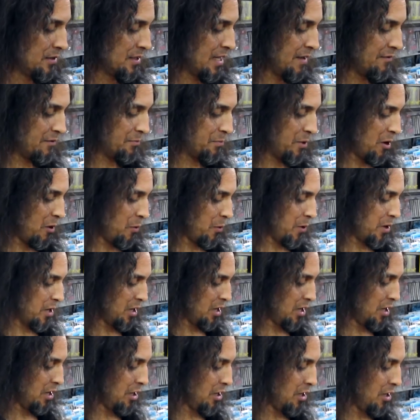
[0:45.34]
David
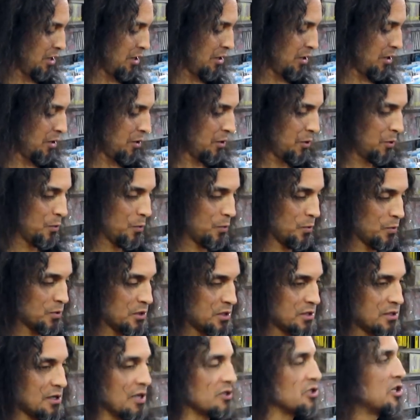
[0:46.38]
Bowie
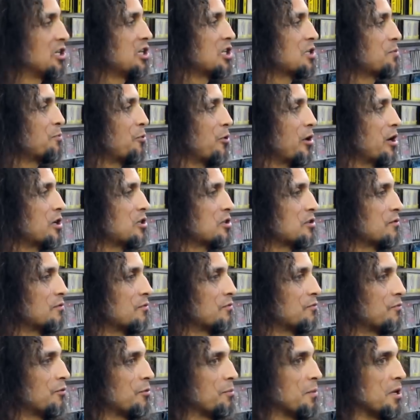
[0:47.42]
was such an inspiration
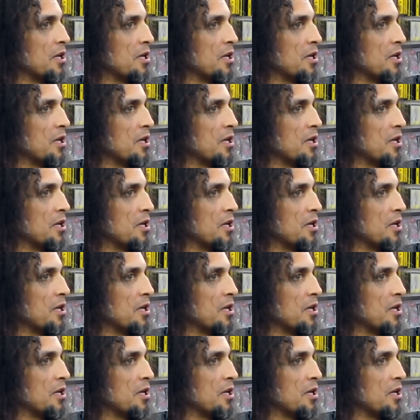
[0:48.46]
for